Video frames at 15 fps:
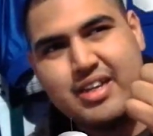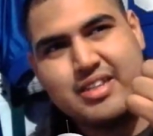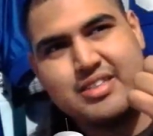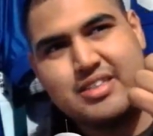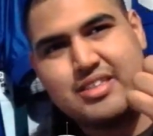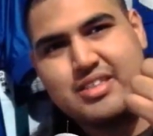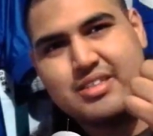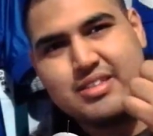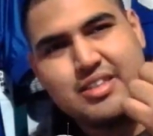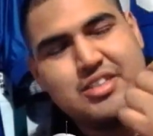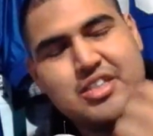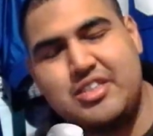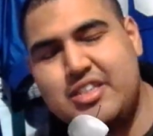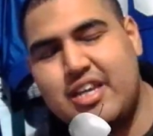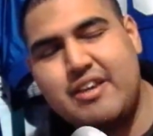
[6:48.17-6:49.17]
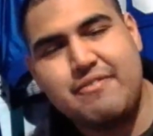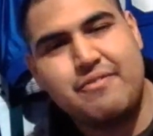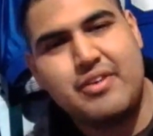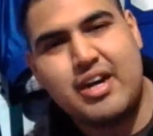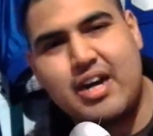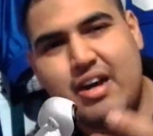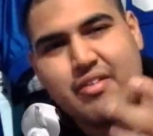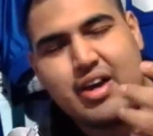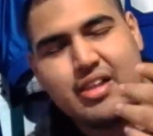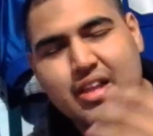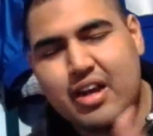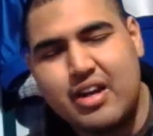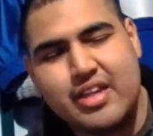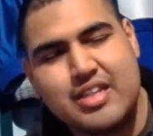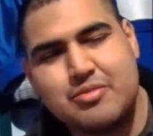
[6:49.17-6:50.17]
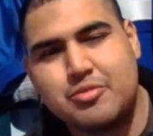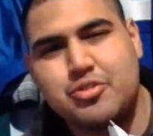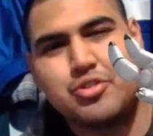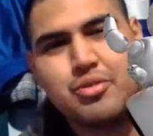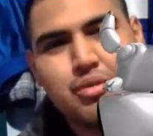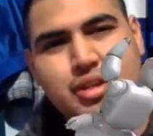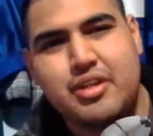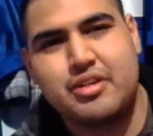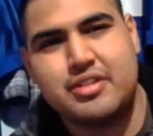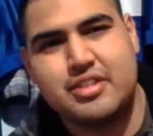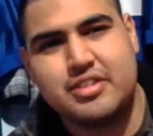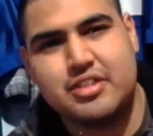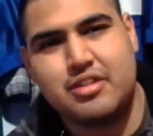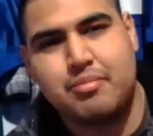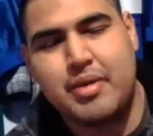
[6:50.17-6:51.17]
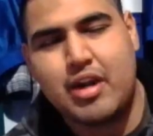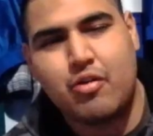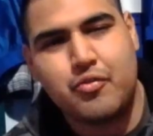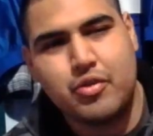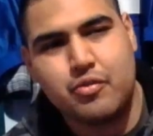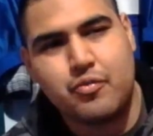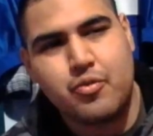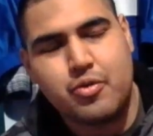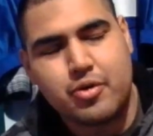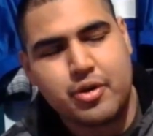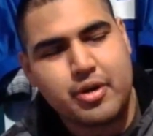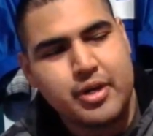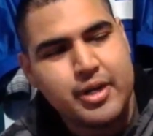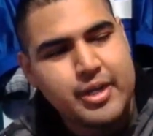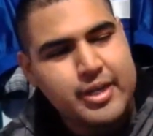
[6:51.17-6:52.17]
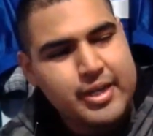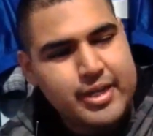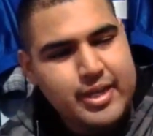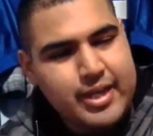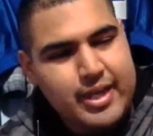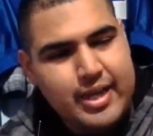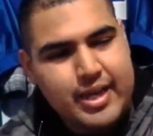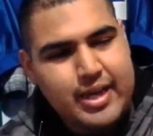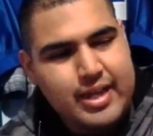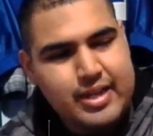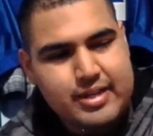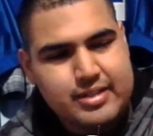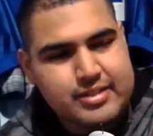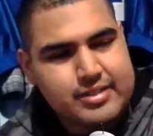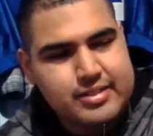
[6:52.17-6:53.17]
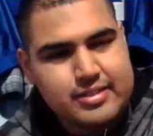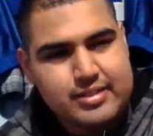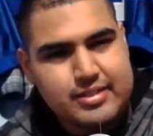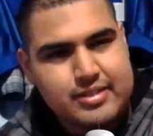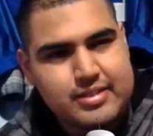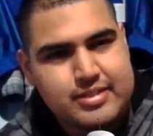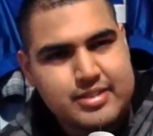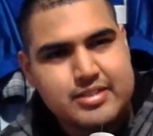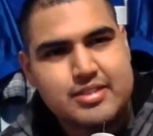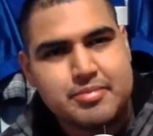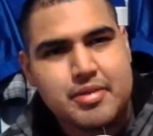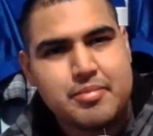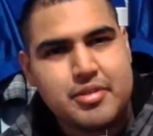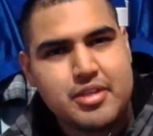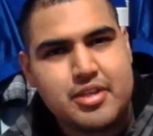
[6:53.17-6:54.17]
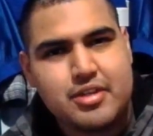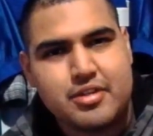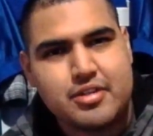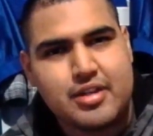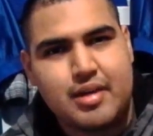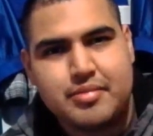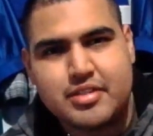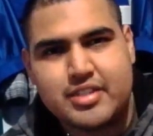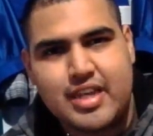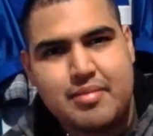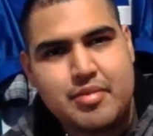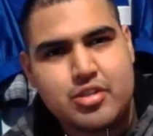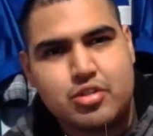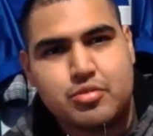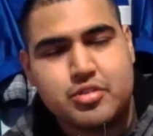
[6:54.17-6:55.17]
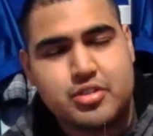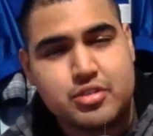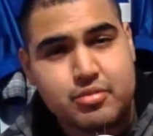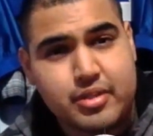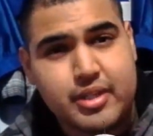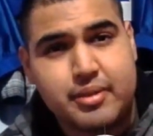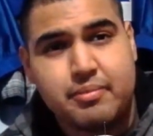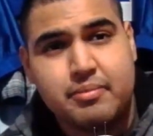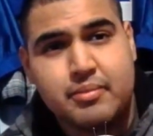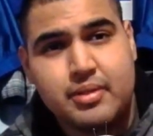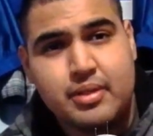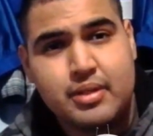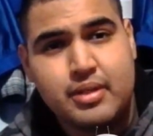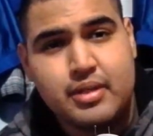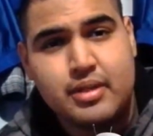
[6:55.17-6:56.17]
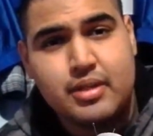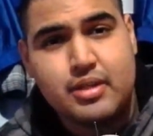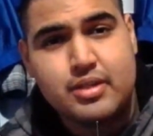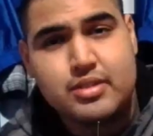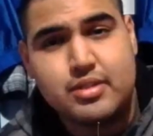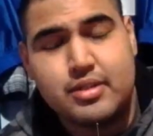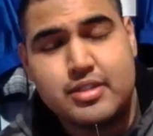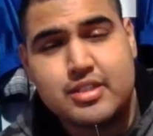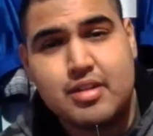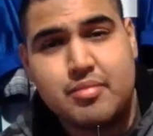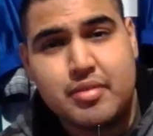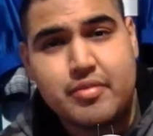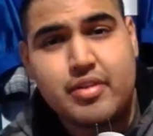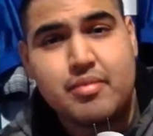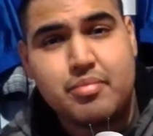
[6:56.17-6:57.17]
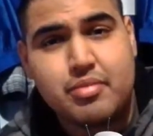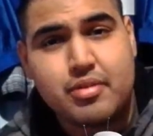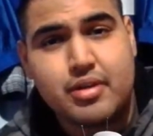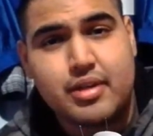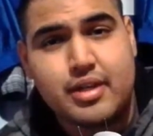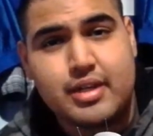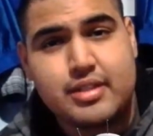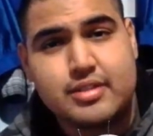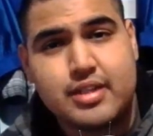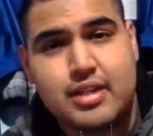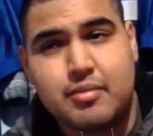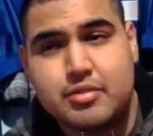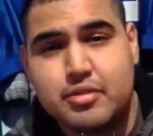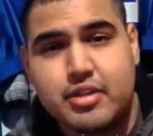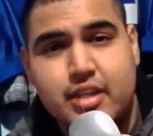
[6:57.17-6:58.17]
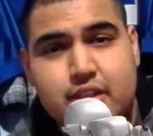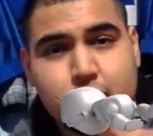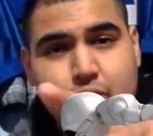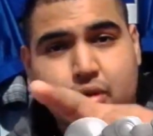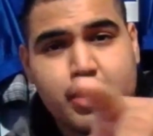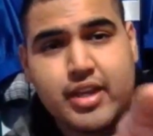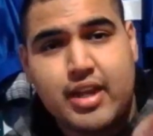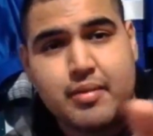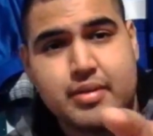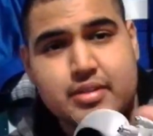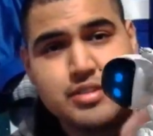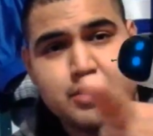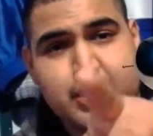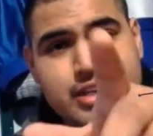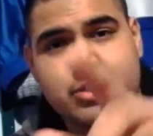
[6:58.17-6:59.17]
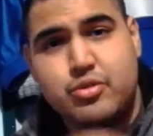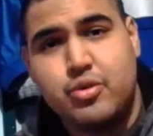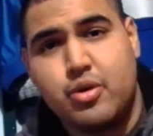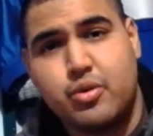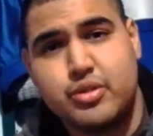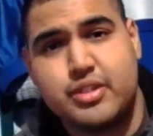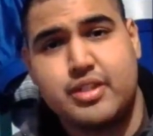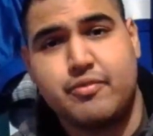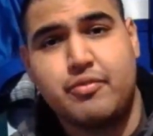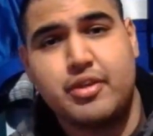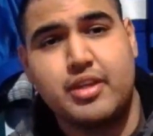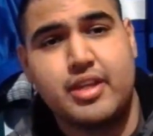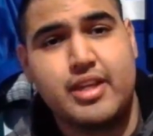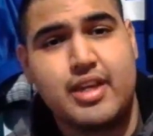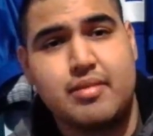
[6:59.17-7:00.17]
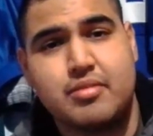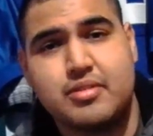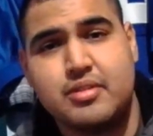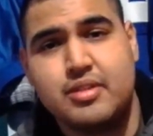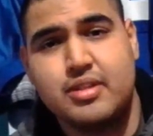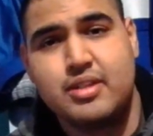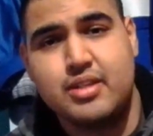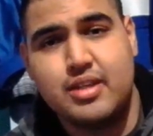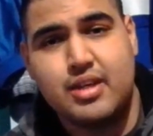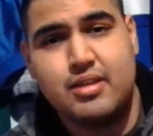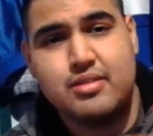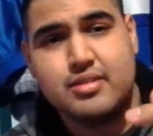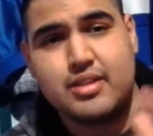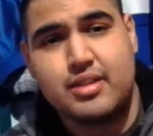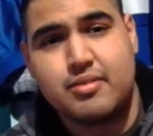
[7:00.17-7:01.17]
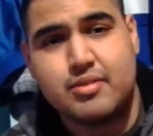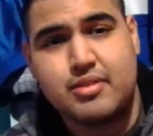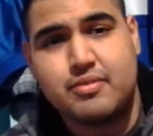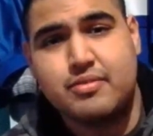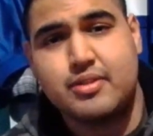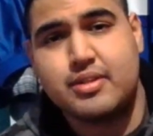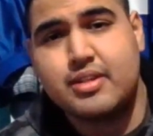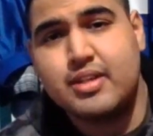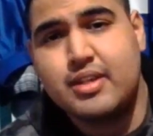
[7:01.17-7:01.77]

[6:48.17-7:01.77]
GTA 5. A lot of games were shown here this year. Battlefield 4, and this upcoming year, I'm just aiming towards three. So it's gonna be very important, guys. And I was looking at the wrong camera because there's like two holes on the freaking camera. I was like, what the fuck?